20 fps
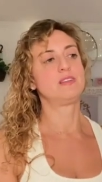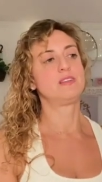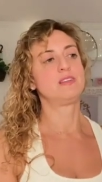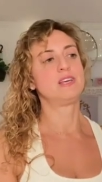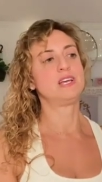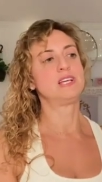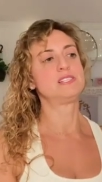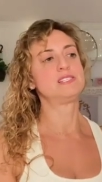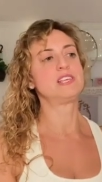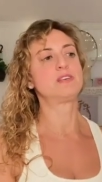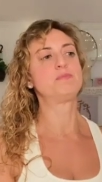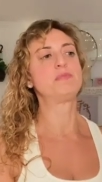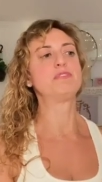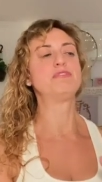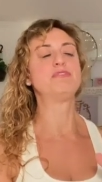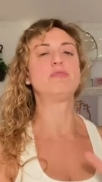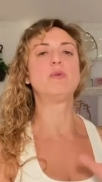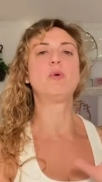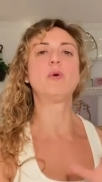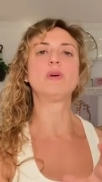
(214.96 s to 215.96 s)
it's like
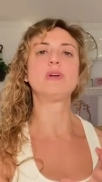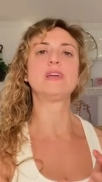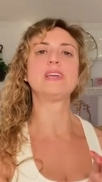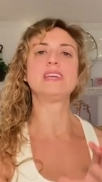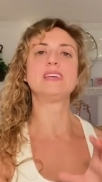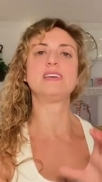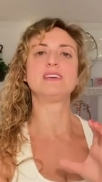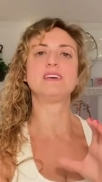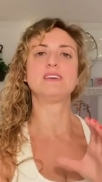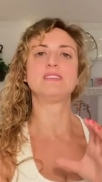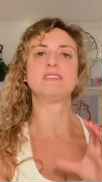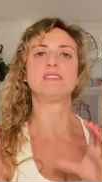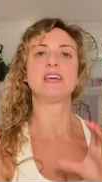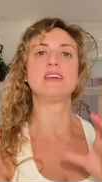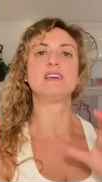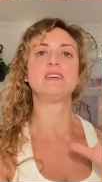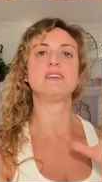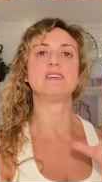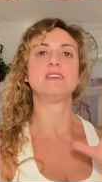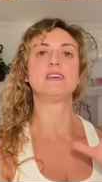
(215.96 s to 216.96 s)
before he,
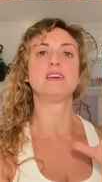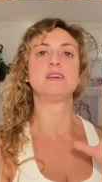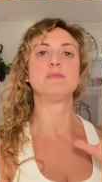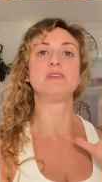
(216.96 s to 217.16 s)
they,